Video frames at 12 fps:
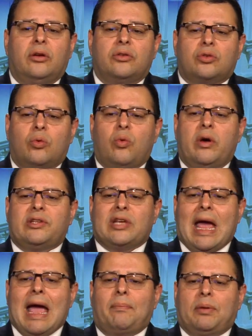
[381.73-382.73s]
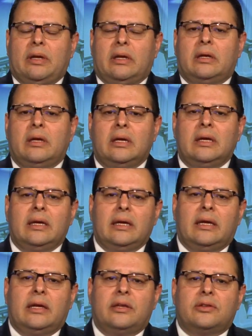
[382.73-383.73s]
So what's happening
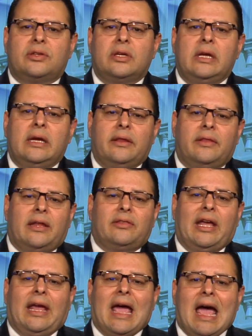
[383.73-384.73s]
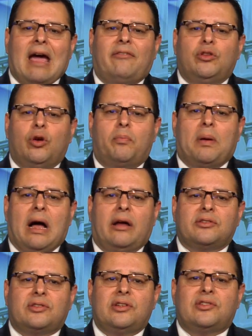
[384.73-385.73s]
is that they have no
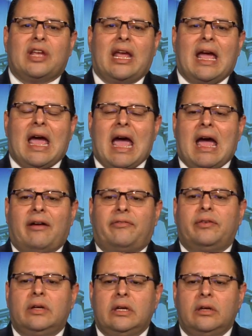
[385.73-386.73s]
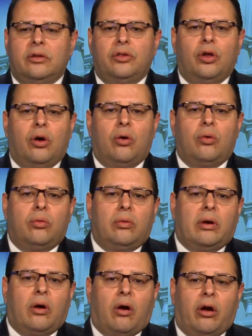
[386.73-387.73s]
policies, they have no
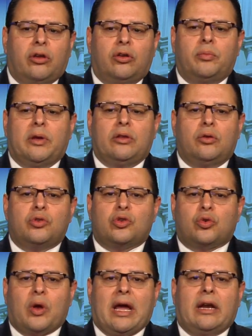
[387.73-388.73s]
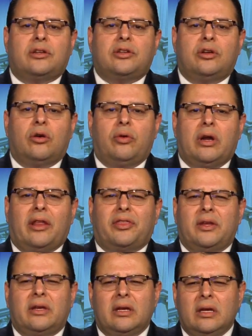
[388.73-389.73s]
argument, no strategy, no
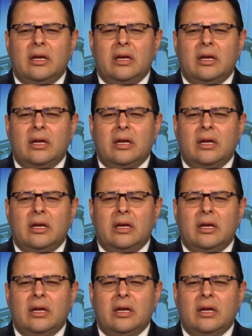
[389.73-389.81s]
nothing.